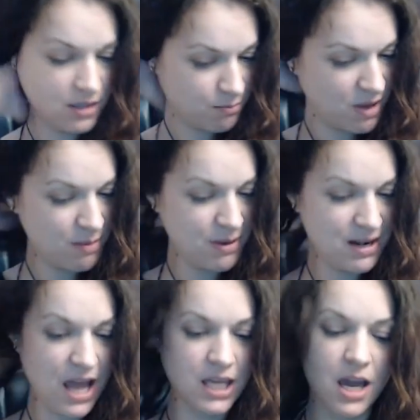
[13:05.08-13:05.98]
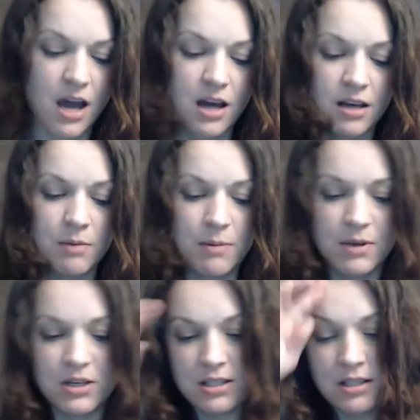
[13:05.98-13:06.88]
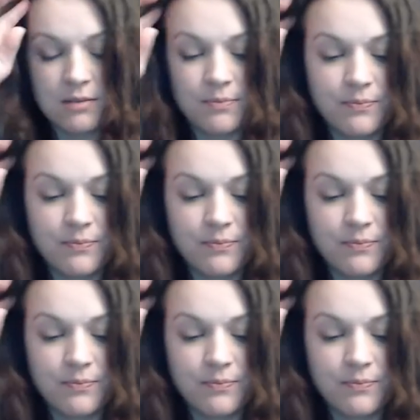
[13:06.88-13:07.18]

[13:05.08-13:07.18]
maybe not young, maybe just a